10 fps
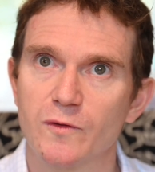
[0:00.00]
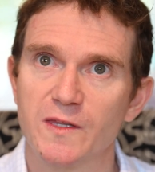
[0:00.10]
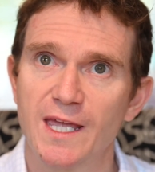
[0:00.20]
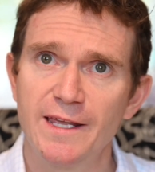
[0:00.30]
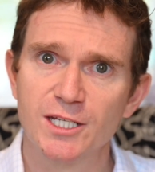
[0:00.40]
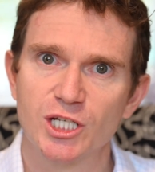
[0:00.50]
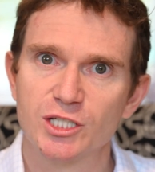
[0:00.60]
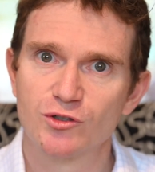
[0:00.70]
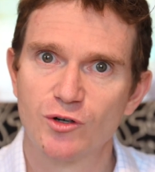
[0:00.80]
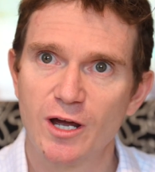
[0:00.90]
the
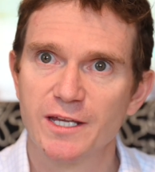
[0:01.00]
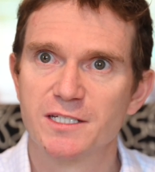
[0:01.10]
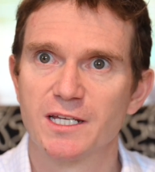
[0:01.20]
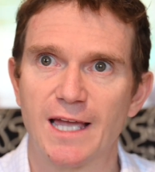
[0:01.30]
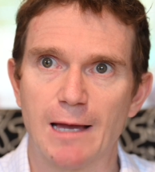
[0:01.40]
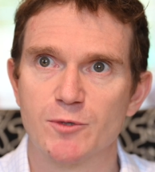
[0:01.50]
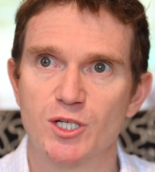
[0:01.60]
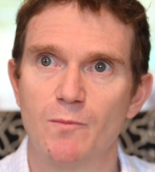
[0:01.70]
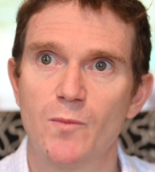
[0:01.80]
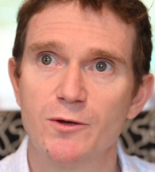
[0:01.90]
NHS tries to
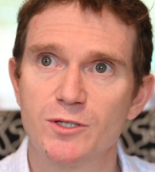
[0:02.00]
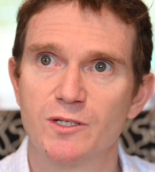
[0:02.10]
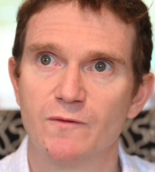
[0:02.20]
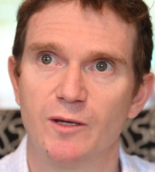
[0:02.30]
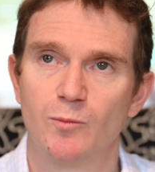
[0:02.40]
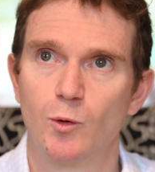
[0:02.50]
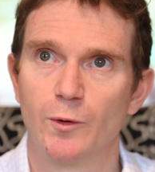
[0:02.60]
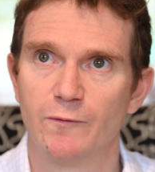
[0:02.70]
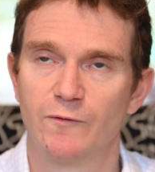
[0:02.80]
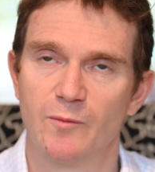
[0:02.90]
capture most of the
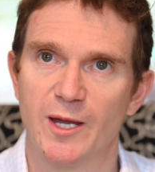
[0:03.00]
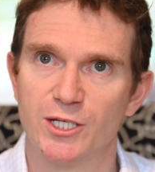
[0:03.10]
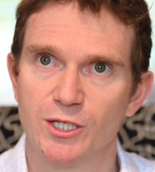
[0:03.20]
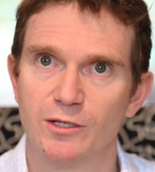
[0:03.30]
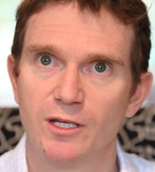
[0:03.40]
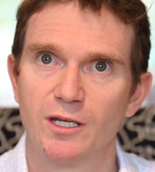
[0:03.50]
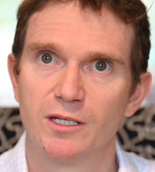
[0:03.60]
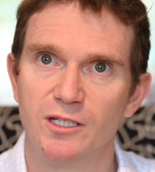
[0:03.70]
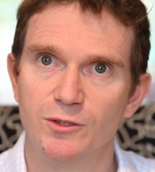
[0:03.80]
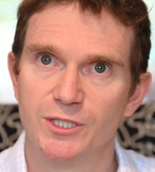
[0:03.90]
important information
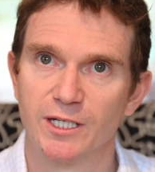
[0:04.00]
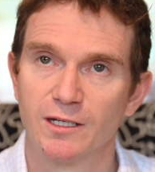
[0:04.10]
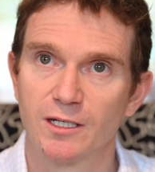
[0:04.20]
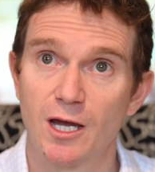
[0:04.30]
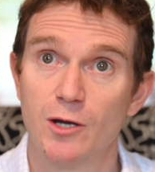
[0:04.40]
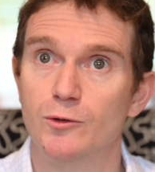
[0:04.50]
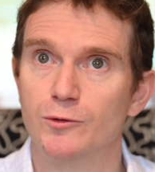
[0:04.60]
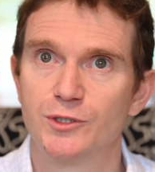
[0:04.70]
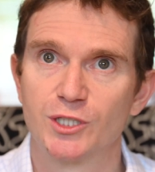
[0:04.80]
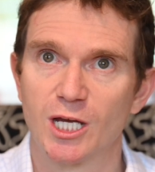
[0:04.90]
using
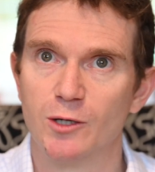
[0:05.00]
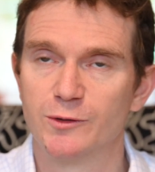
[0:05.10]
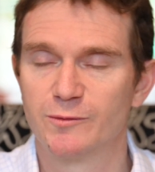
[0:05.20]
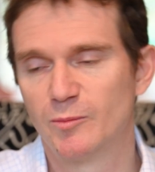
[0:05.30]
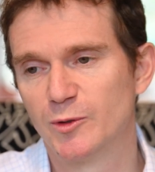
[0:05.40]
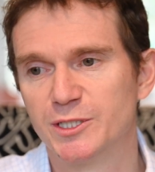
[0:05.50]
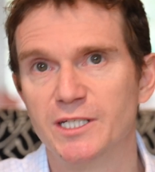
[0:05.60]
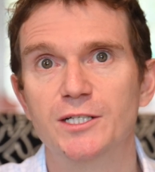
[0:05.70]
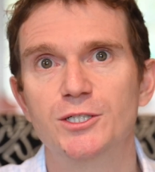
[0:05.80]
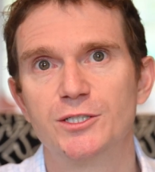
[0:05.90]
codes for
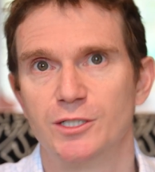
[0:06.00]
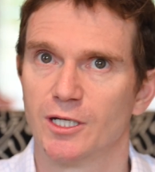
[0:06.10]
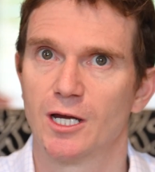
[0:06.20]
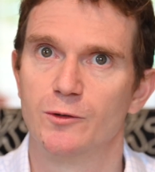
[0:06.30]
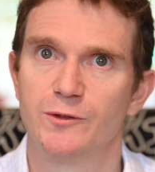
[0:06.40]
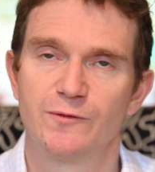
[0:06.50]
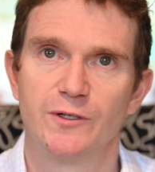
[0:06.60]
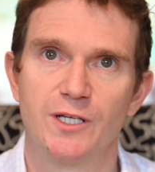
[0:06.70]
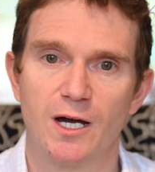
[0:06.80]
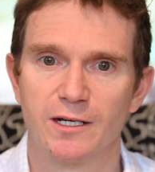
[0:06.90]
procedures and codes for
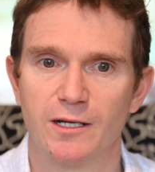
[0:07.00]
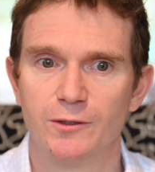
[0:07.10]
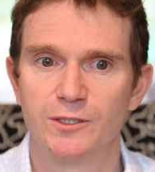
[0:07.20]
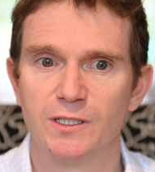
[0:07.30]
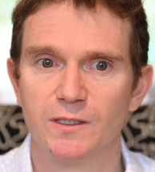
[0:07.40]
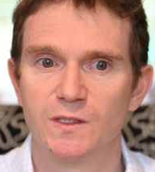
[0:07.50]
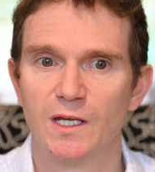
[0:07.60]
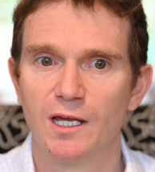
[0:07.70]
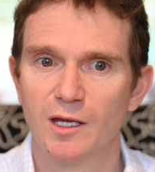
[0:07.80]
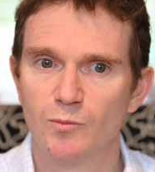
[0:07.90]
diagnoses.
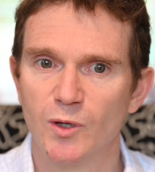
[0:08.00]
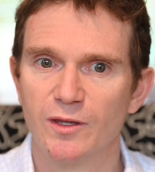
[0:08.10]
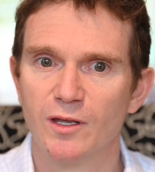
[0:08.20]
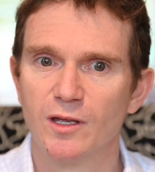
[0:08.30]
But